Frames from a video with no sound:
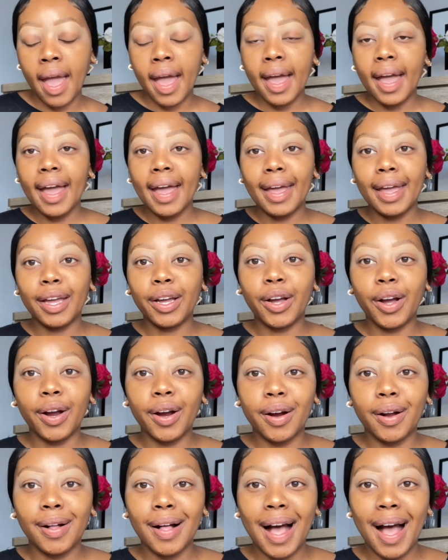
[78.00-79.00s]
Hey
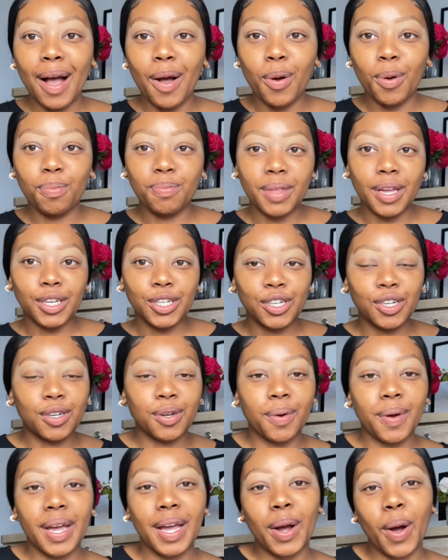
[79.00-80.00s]
girl, I hope that you're
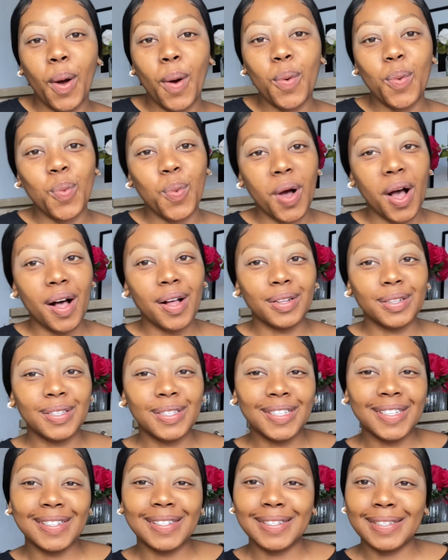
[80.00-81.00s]
doing well
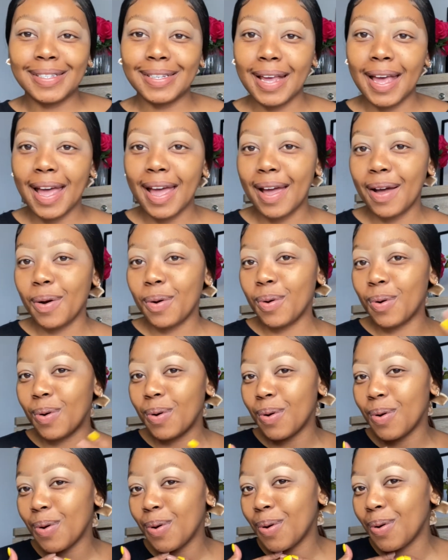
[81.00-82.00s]
today.
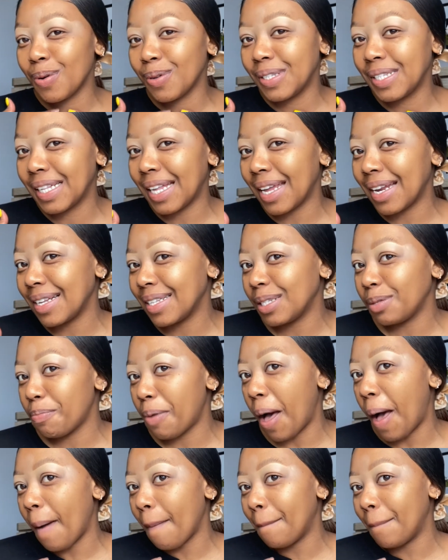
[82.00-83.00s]
Ooh, skin is
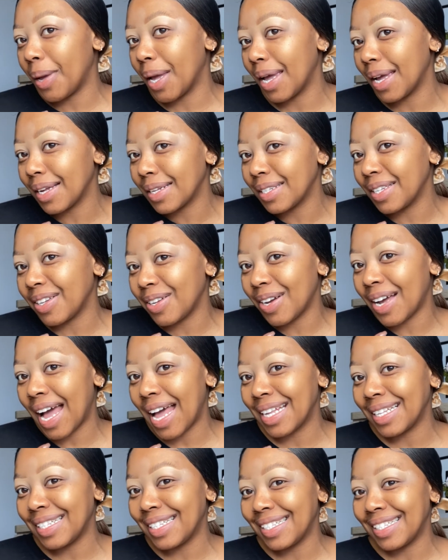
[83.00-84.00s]
popping. Do you
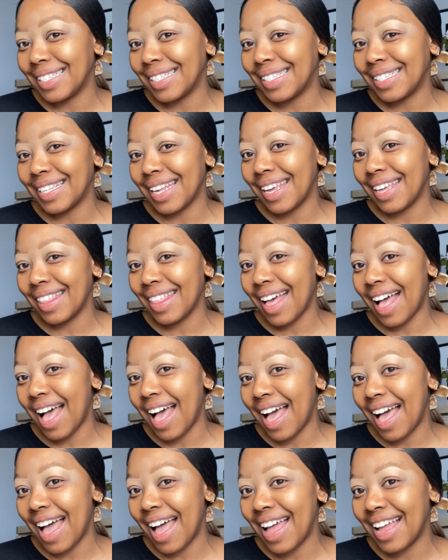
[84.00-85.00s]
guys see
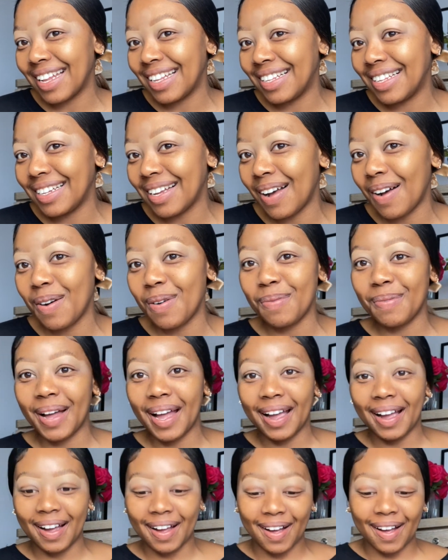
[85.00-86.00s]
that? Oh
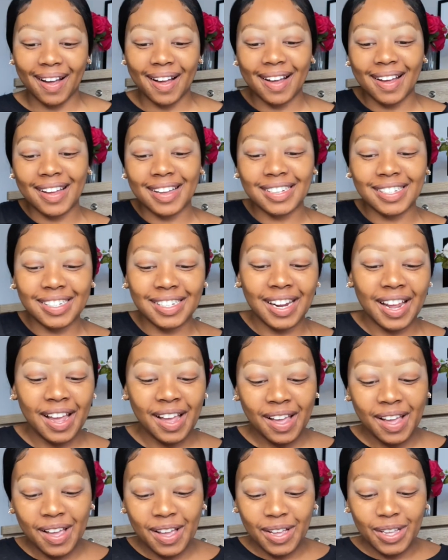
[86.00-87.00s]
my gosh.
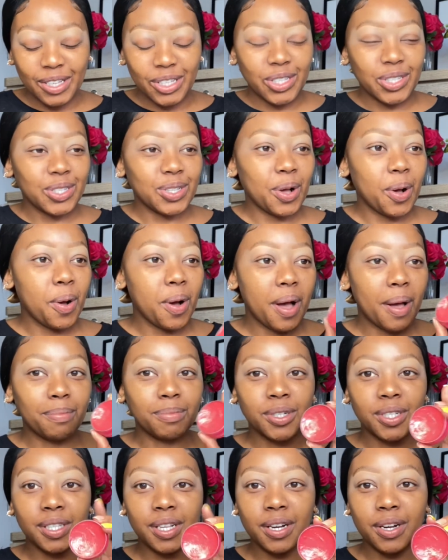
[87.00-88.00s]
So
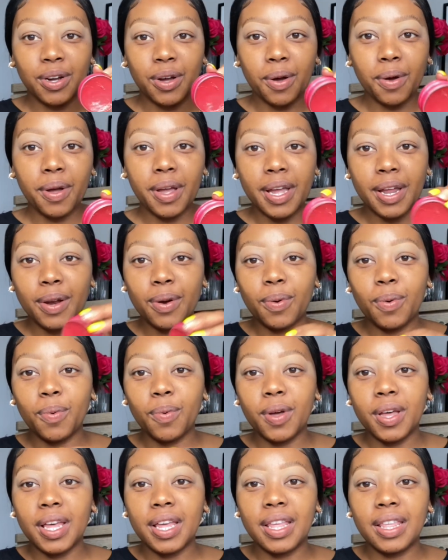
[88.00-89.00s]
I'm just gonna go in
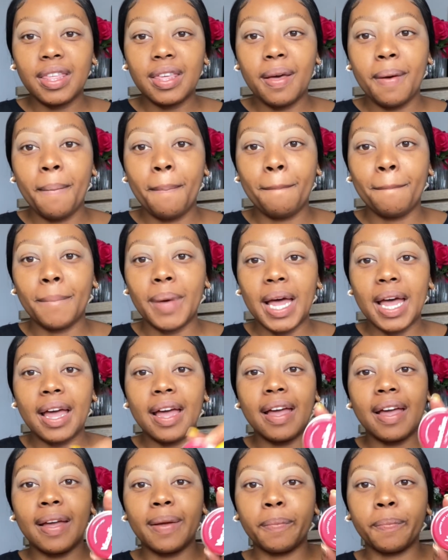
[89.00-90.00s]
with
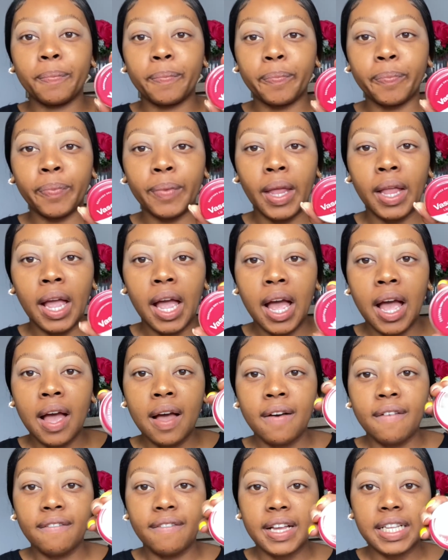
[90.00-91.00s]
my
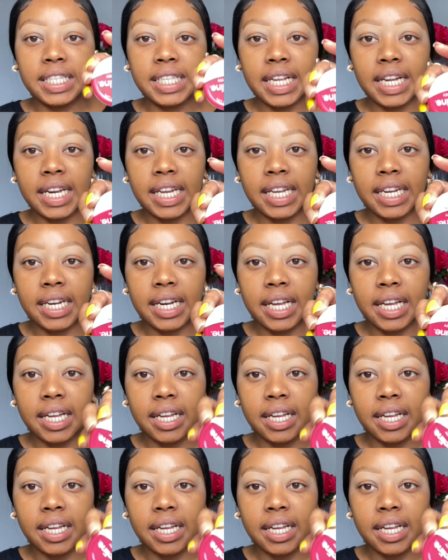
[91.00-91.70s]
Vaseline